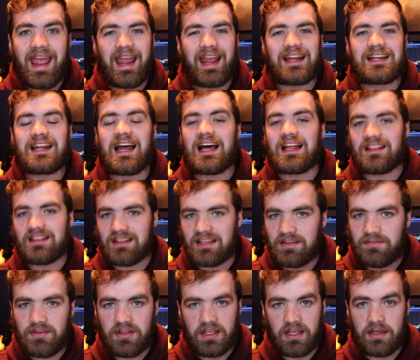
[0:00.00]
and not
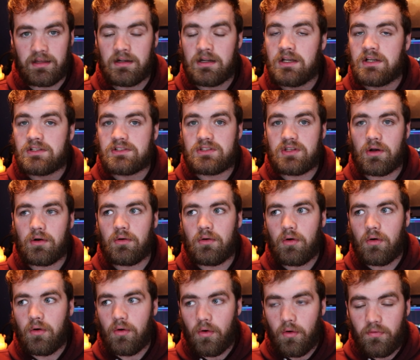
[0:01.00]
leaving it.
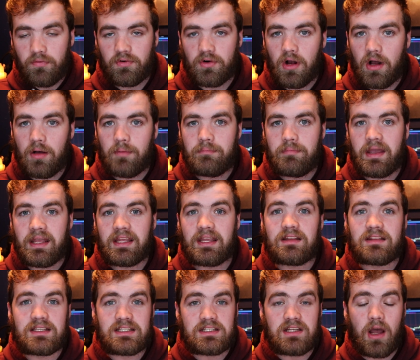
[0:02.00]
So overall,
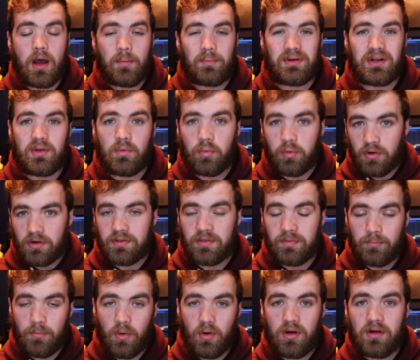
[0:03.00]
making this company
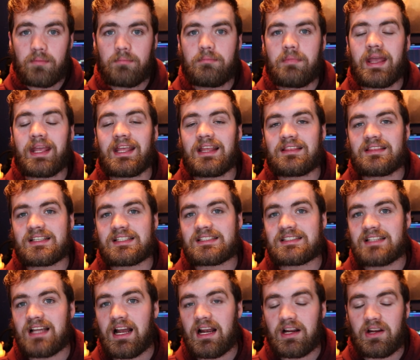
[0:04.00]
worth more, making this
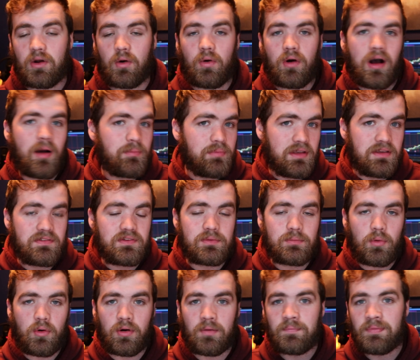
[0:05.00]
stock go up
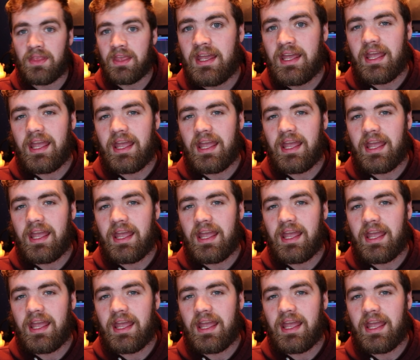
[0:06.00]
even more.